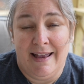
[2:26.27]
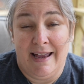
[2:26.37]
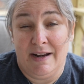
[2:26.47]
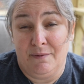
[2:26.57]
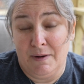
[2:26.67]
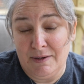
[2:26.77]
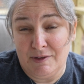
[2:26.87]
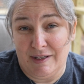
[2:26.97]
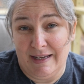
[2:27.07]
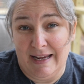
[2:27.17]
And
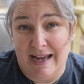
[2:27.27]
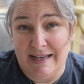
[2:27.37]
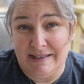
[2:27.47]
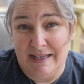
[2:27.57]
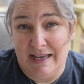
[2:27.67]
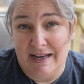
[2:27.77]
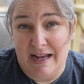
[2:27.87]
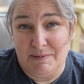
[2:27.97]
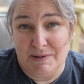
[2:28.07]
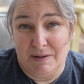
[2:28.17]
originally I said
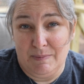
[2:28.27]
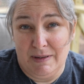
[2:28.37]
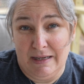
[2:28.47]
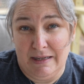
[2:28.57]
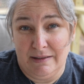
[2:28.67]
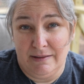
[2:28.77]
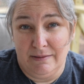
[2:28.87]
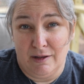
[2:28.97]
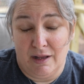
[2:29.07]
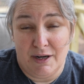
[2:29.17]
I was going to be
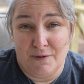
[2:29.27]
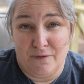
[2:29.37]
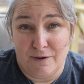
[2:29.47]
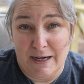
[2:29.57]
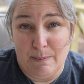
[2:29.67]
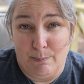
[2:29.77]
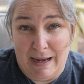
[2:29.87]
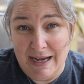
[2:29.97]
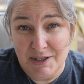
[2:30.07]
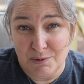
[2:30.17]
clutter free
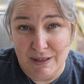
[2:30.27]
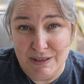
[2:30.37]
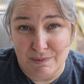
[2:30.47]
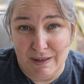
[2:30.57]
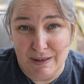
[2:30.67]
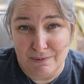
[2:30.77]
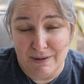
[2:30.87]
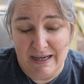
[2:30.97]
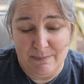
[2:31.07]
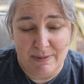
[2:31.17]
by
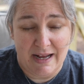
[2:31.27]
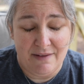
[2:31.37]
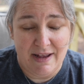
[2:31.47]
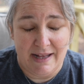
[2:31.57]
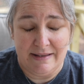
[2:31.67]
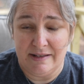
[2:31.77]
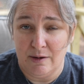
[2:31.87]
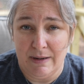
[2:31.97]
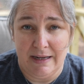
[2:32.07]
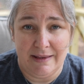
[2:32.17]
2023, but I've had
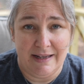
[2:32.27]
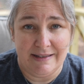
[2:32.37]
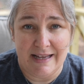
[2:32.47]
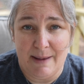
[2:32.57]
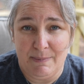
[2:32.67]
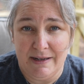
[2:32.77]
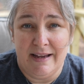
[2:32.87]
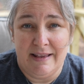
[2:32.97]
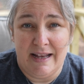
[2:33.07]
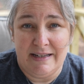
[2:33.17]
so many things happen
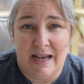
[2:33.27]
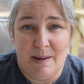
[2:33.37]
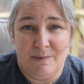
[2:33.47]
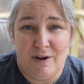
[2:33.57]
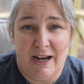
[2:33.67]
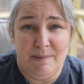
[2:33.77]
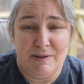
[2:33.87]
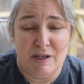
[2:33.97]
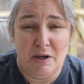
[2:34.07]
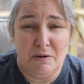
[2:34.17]
in that time frame,
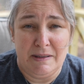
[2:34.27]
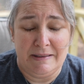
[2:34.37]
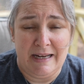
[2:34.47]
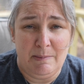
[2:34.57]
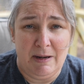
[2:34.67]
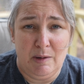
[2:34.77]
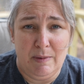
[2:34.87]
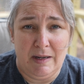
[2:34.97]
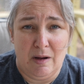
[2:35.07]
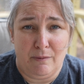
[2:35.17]
so it's taken me a little
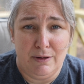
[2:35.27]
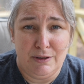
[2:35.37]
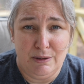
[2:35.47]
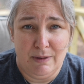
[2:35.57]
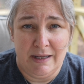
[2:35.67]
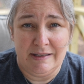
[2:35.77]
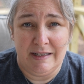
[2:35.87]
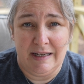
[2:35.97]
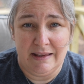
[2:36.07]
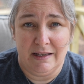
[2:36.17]
bit longer than two months
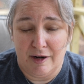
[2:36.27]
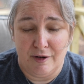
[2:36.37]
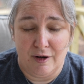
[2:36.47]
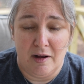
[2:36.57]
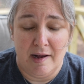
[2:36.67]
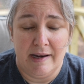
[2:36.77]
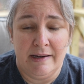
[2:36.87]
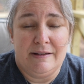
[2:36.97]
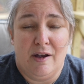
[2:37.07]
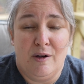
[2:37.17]
to get the clutter
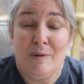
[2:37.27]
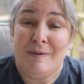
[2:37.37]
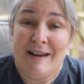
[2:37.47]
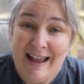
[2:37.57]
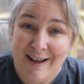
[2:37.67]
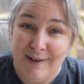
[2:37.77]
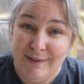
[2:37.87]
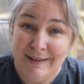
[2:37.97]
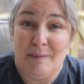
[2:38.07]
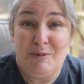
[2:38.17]
gone. So
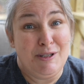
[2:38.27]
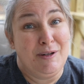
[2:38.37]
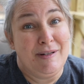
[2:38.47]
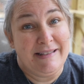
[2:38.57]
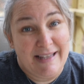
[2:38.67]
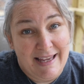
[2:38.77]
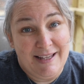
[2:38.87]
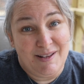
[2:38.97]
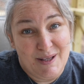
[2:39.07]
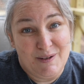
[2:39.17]
now I'm just gonna
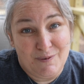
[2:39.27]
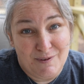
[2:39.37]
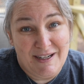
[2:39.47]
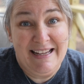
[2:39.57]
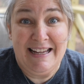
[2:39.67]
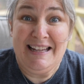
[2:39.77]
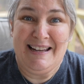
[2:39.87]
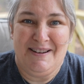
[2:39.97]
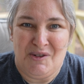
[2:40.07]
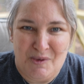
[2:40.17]
say clutter free
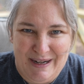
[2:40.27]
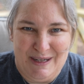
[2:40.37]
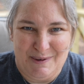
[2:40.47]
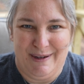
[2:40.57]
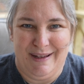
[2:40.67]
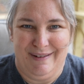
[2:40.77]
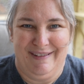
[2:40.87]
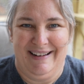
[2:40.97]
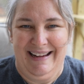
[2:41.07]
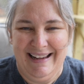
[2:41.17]
in
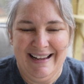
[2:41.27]
2023.